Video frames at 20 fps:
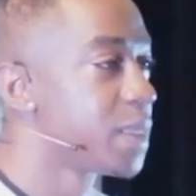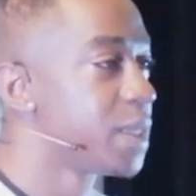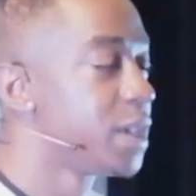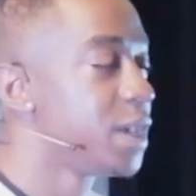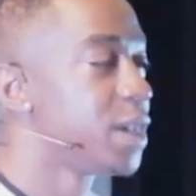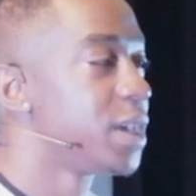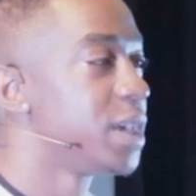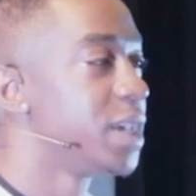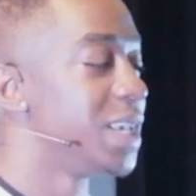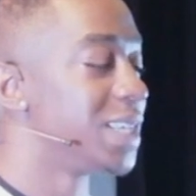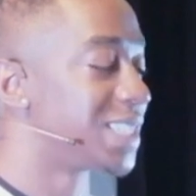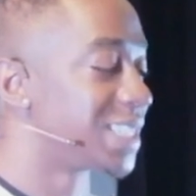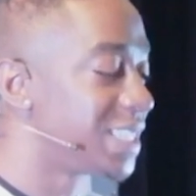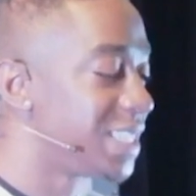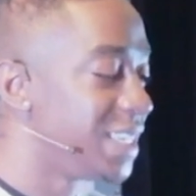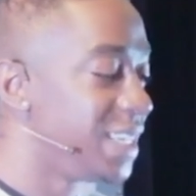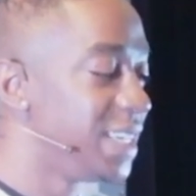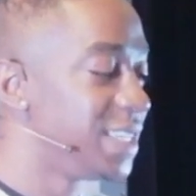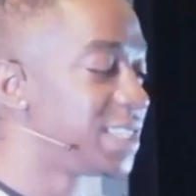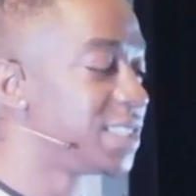It's
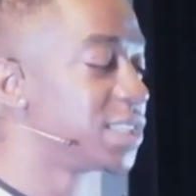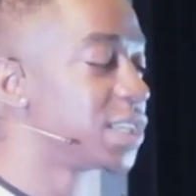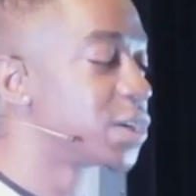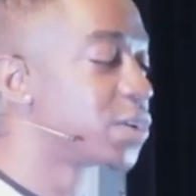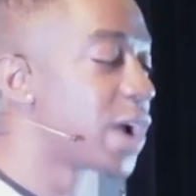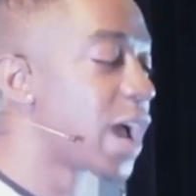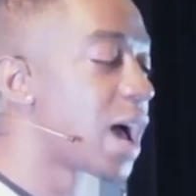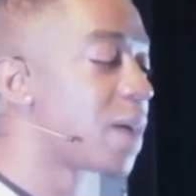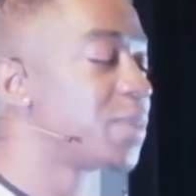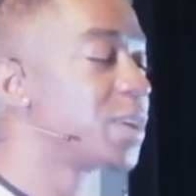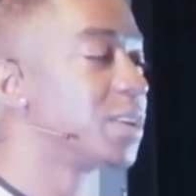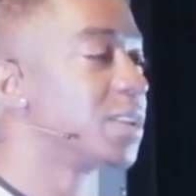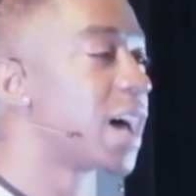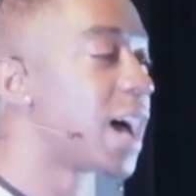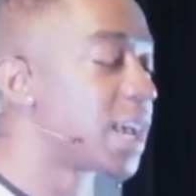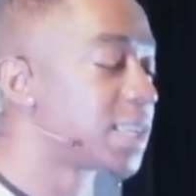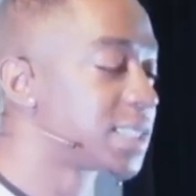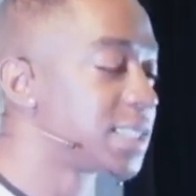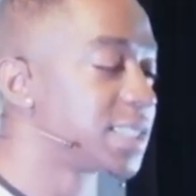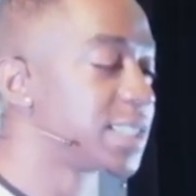easy to grab the glasses
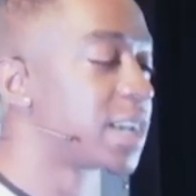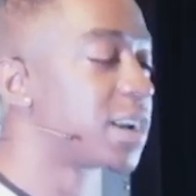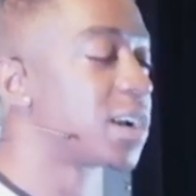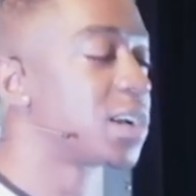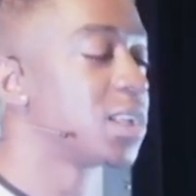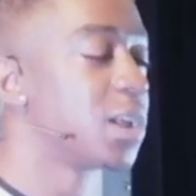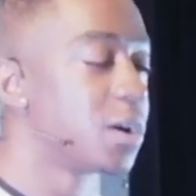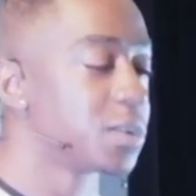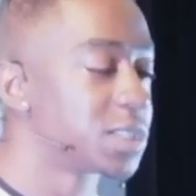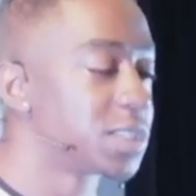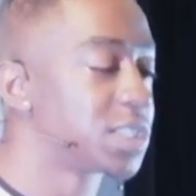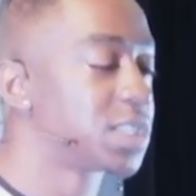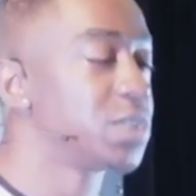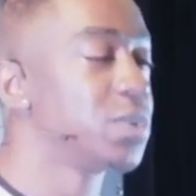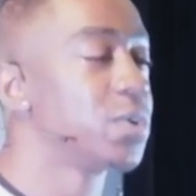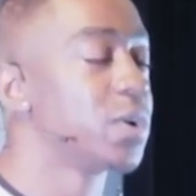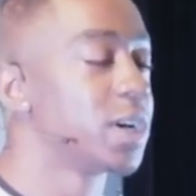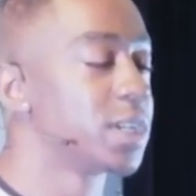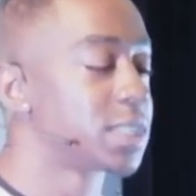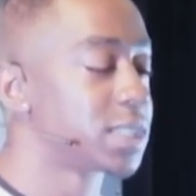that are closest to
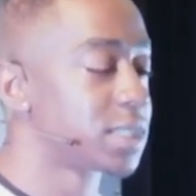us